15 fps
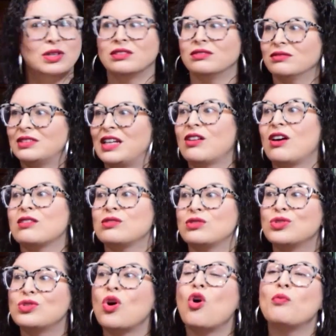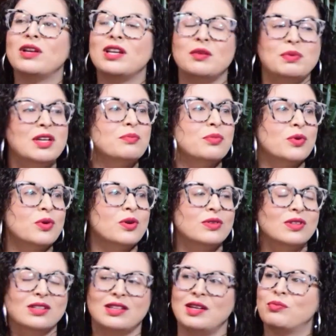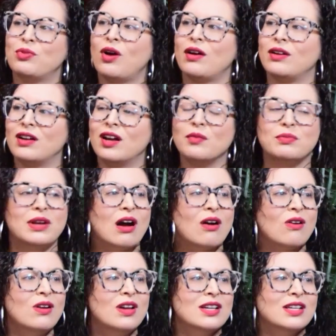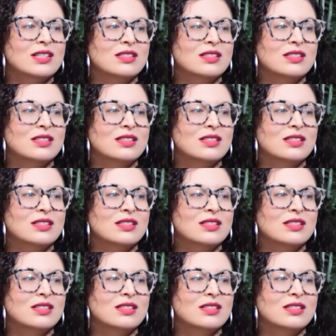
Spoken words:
Well, they lost so many people that they brought it up now.